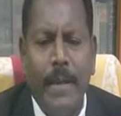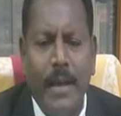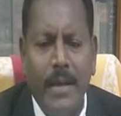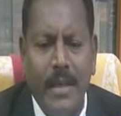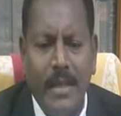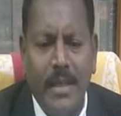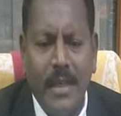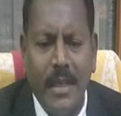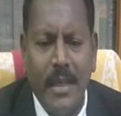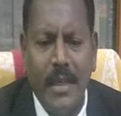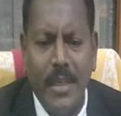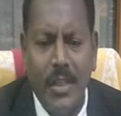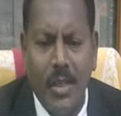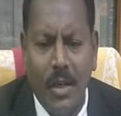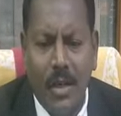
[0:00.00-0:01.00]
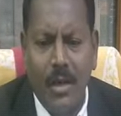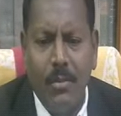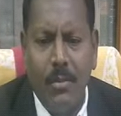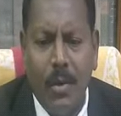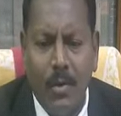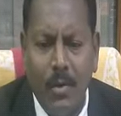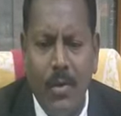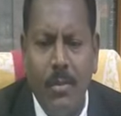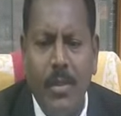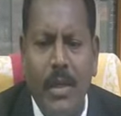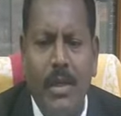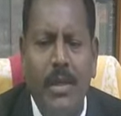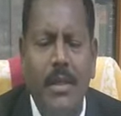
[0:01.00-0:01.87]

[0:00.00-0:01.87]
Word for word: and the state is not bound to make